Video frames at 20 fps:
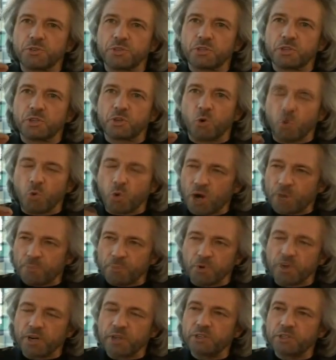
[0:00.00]
that
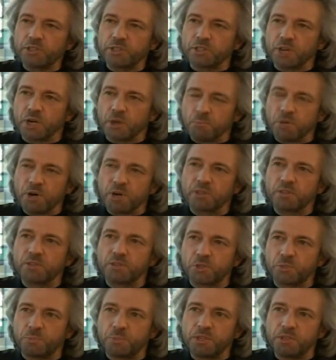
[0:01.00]
cooperation among the
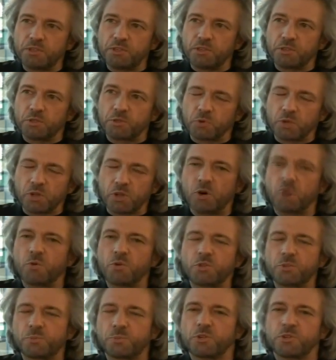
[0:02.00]
species will
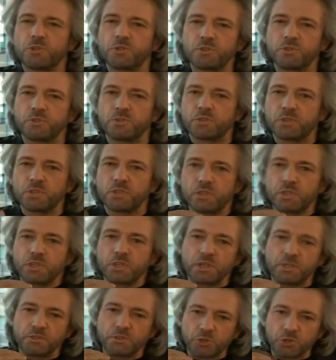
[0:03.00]
always produce
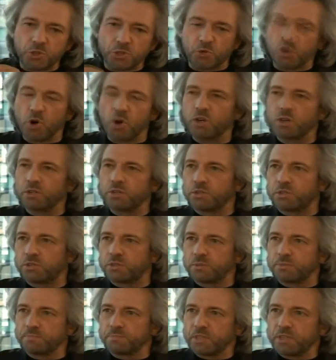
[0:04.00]
uh, the
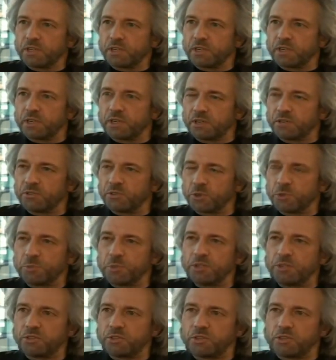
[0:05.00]
strongest uh, of the
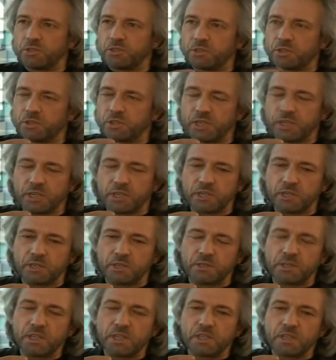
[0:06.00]
species, uh,
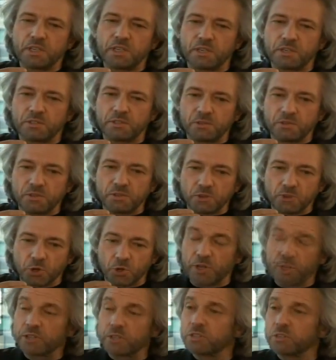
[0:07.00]
uh, the, the
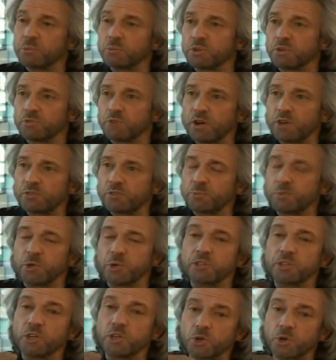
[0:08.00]
greatest number of
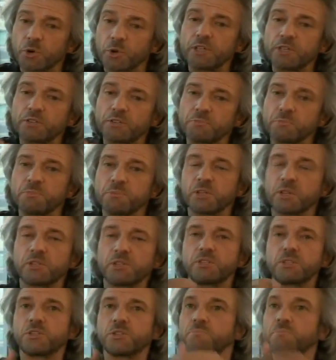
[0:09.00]
offspring, the greatest
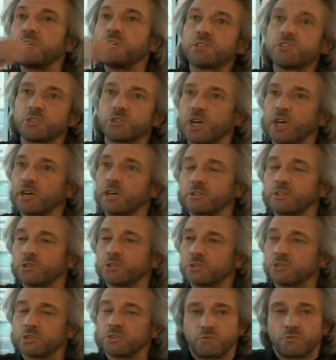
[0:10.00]
ability to meet the
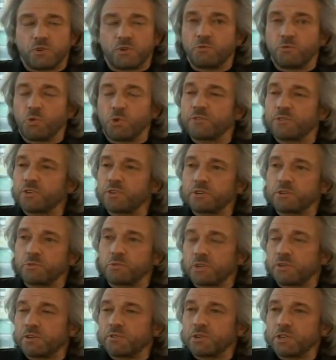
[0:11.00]
challenges of, of whatever, it,
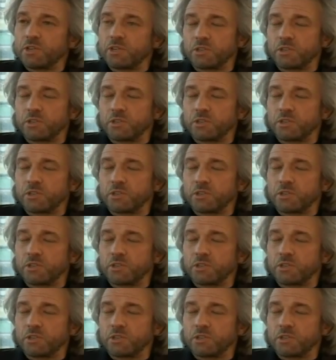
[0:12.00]
whatever it